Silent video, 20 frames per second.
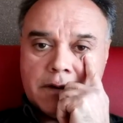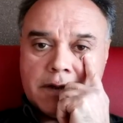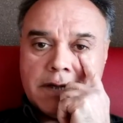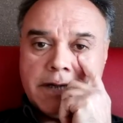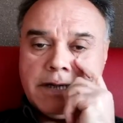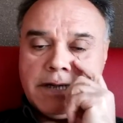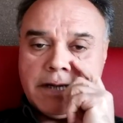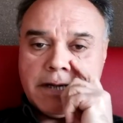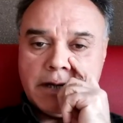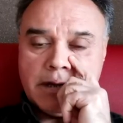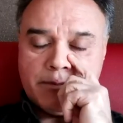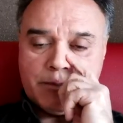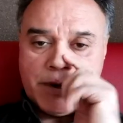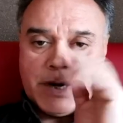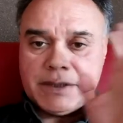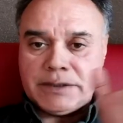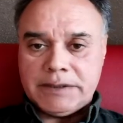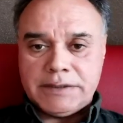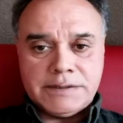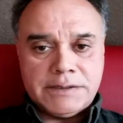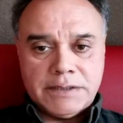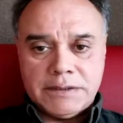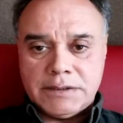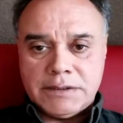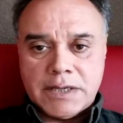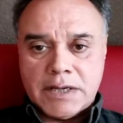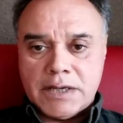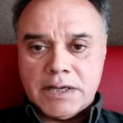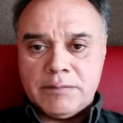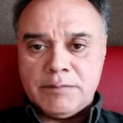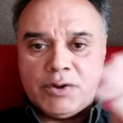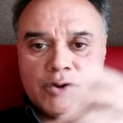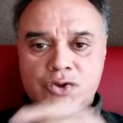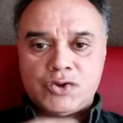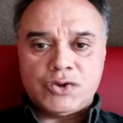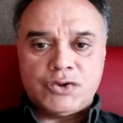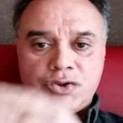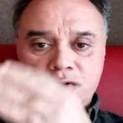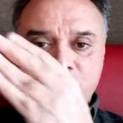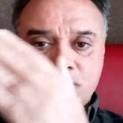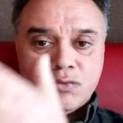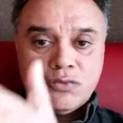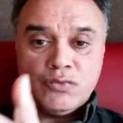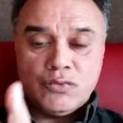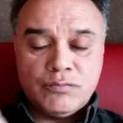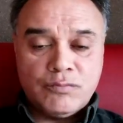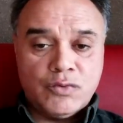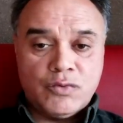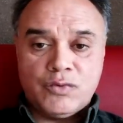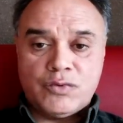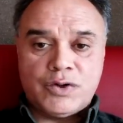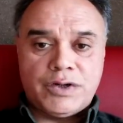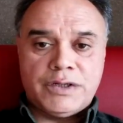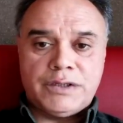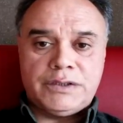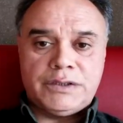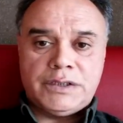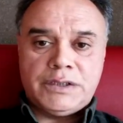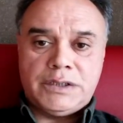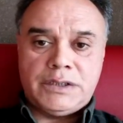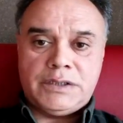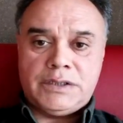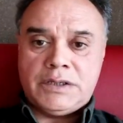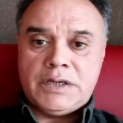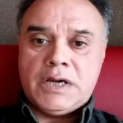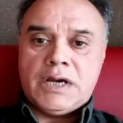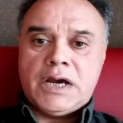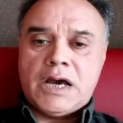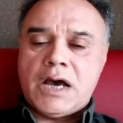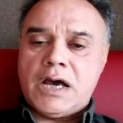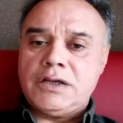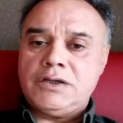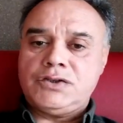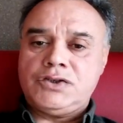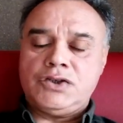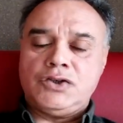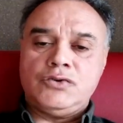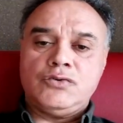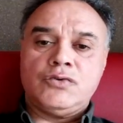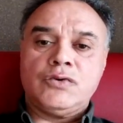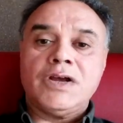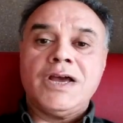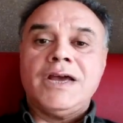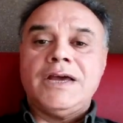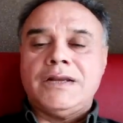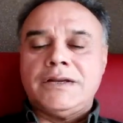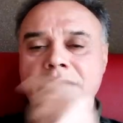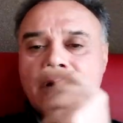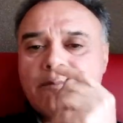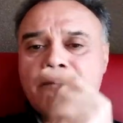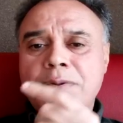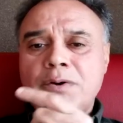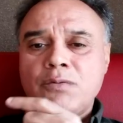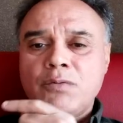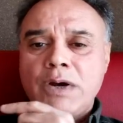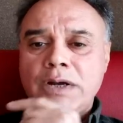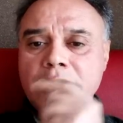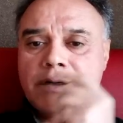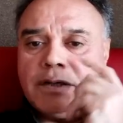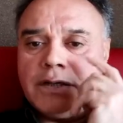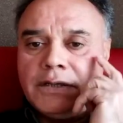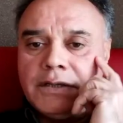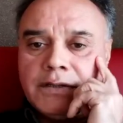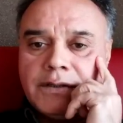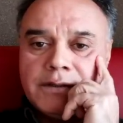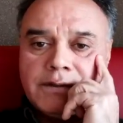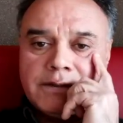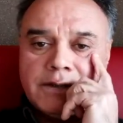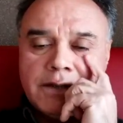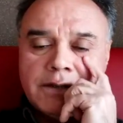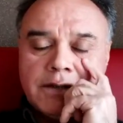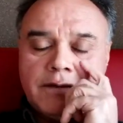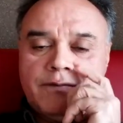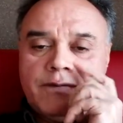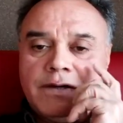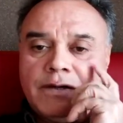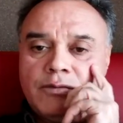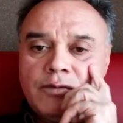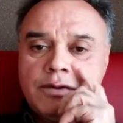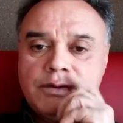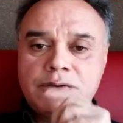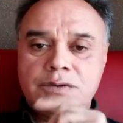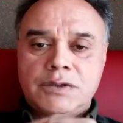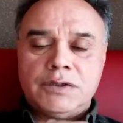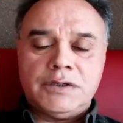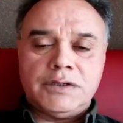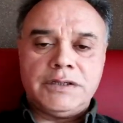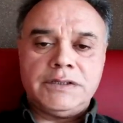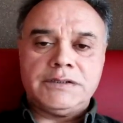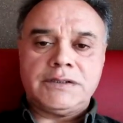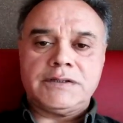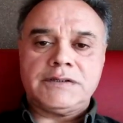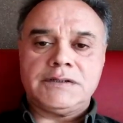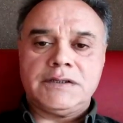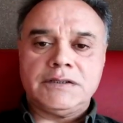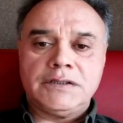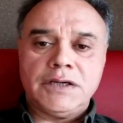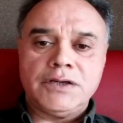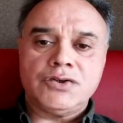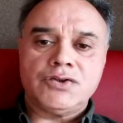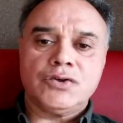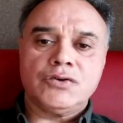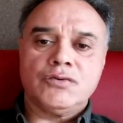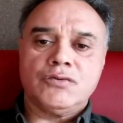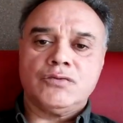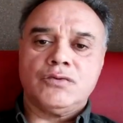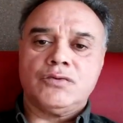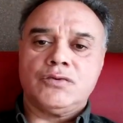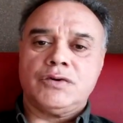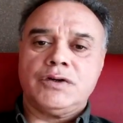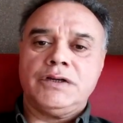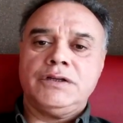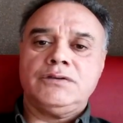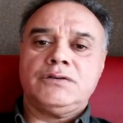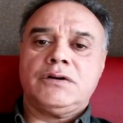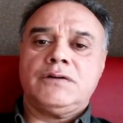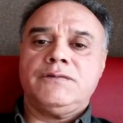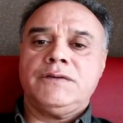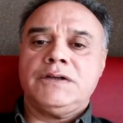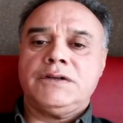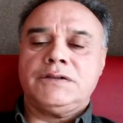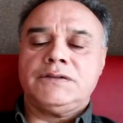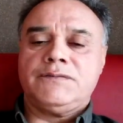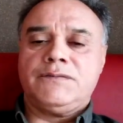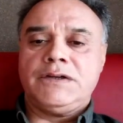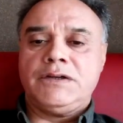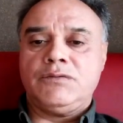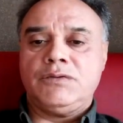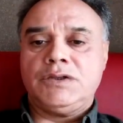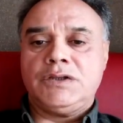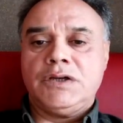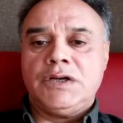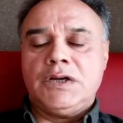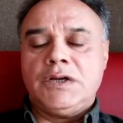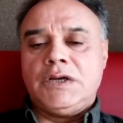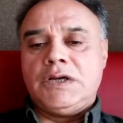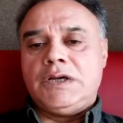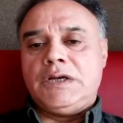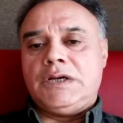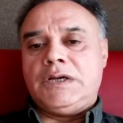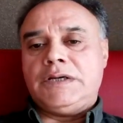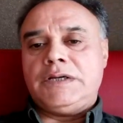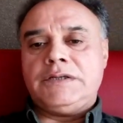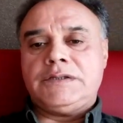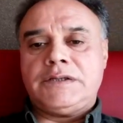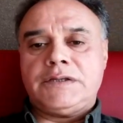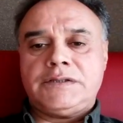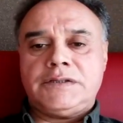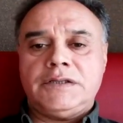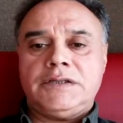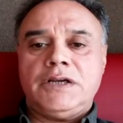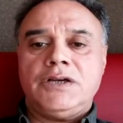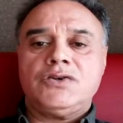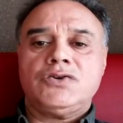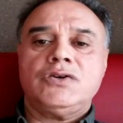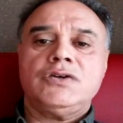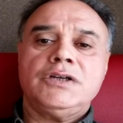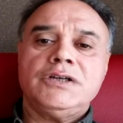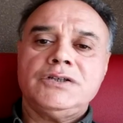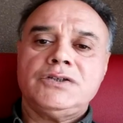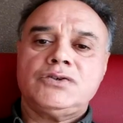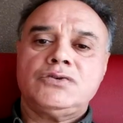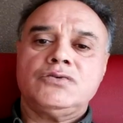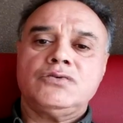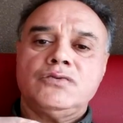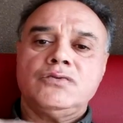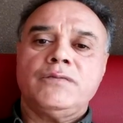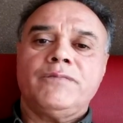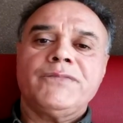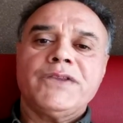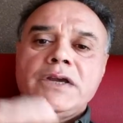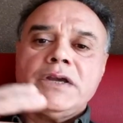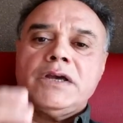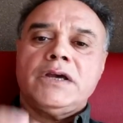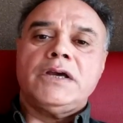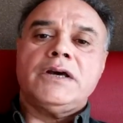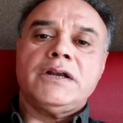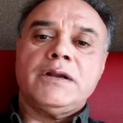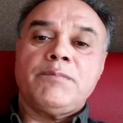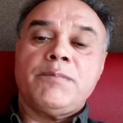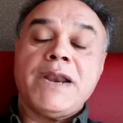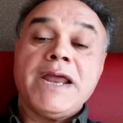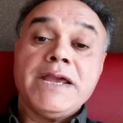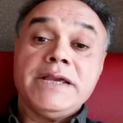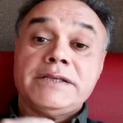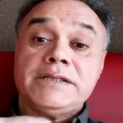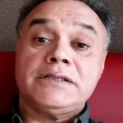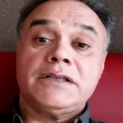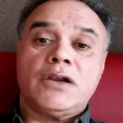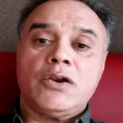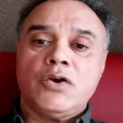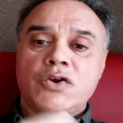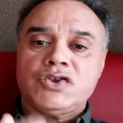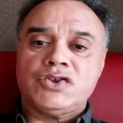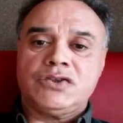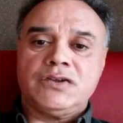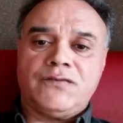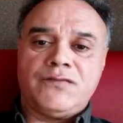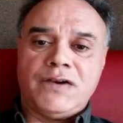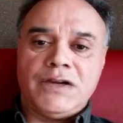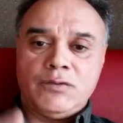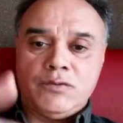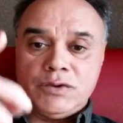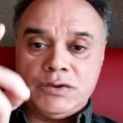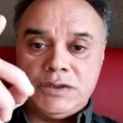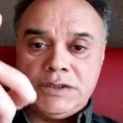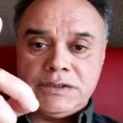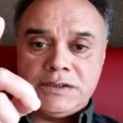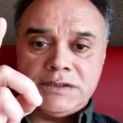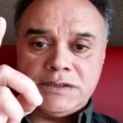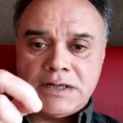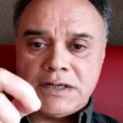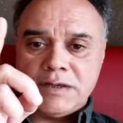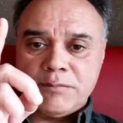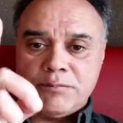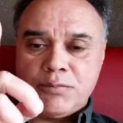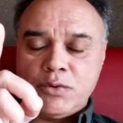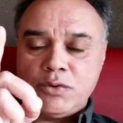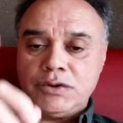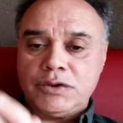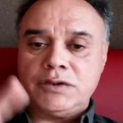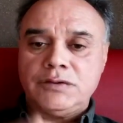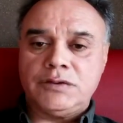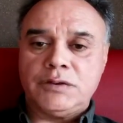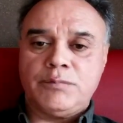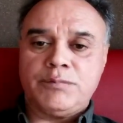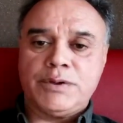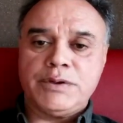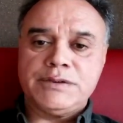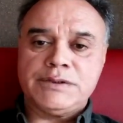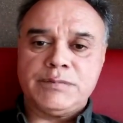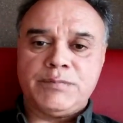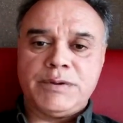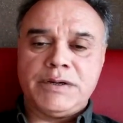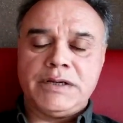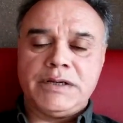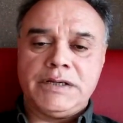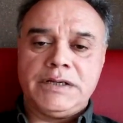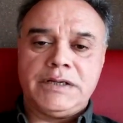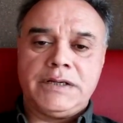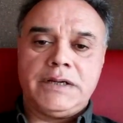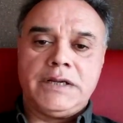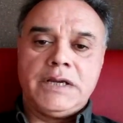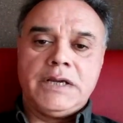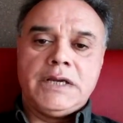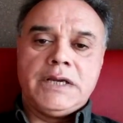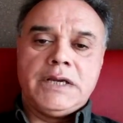clinical practice in the emergency room or in the ICU, number one is in the fluid resuscitation or intravenous fluid resuscitation is to replace the lost fluid. This is an important principle in